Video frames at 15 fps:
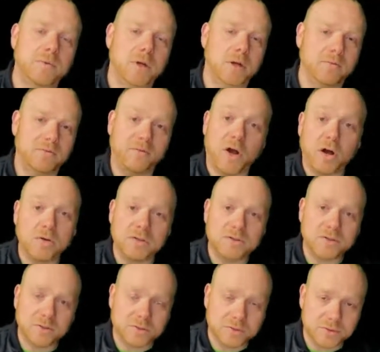fallen
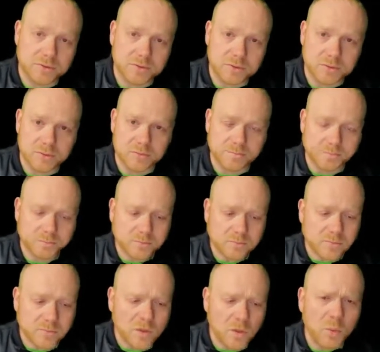soldiers who
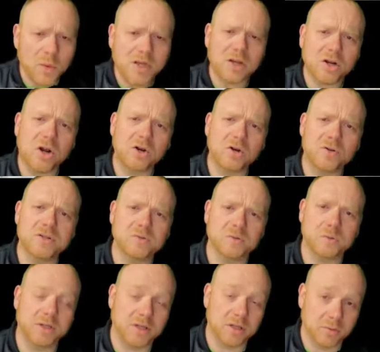we can honor this
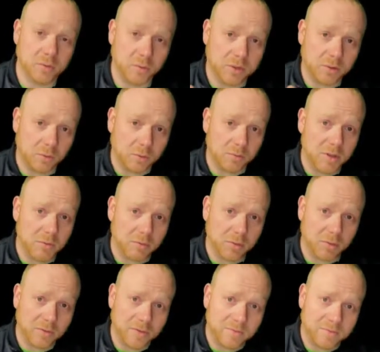weekend, and we can
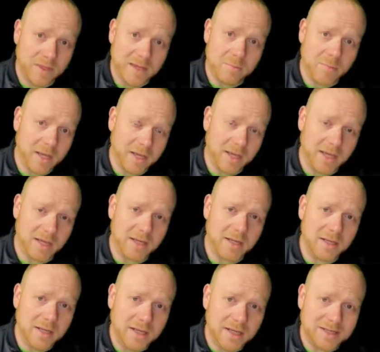remember that they paid
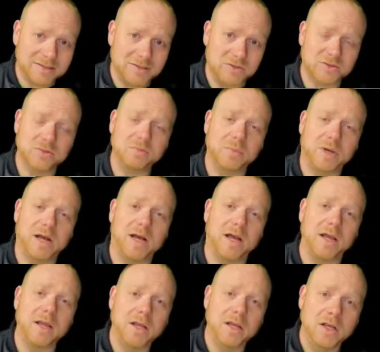and stood
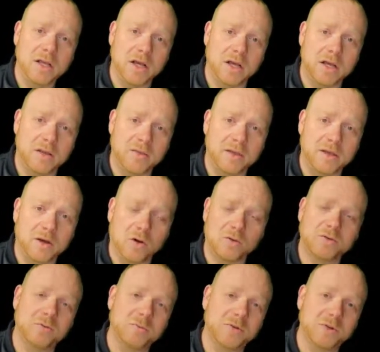by the
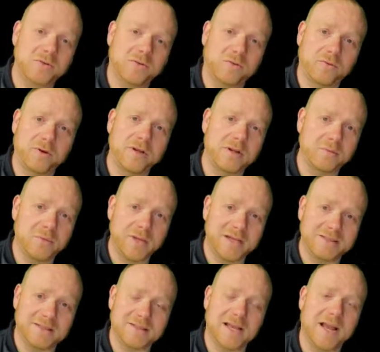ultimate freedom
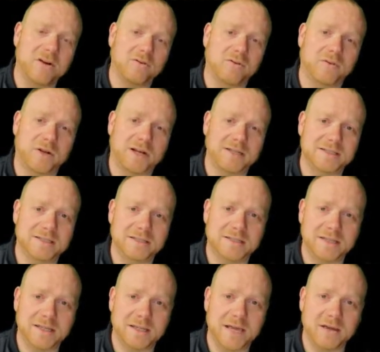and sacrifice that
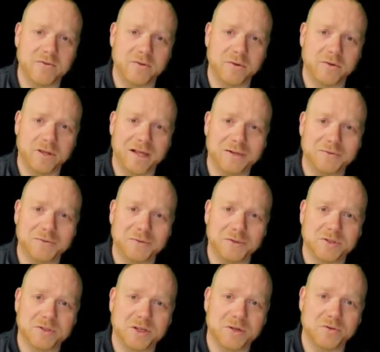they gave their lives for
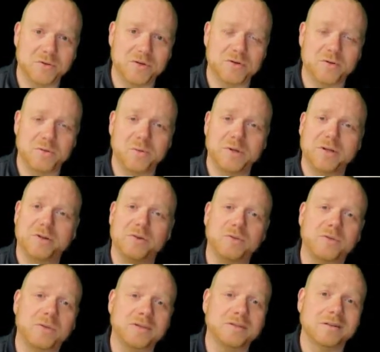this country so that we can do
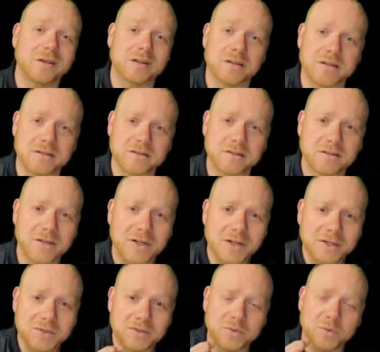things like this,
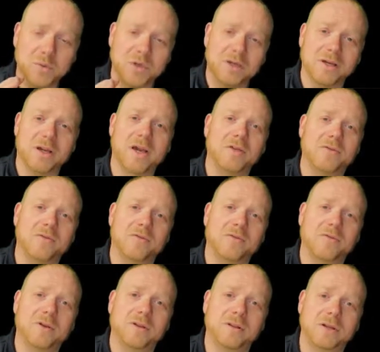so that we can gather
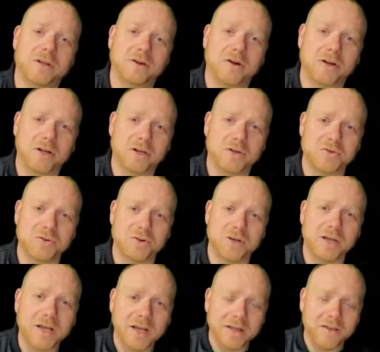freely in our
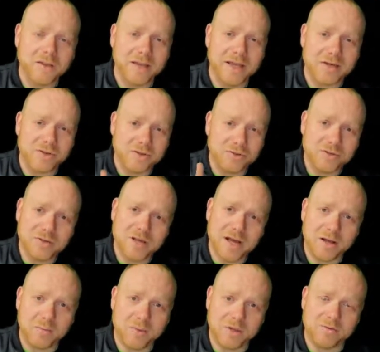country. They should
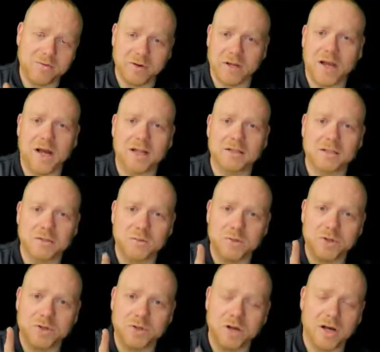not be forgotten, and
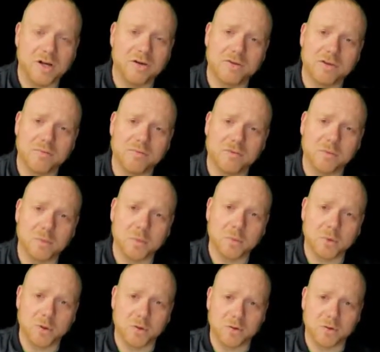we should honor them from Memorial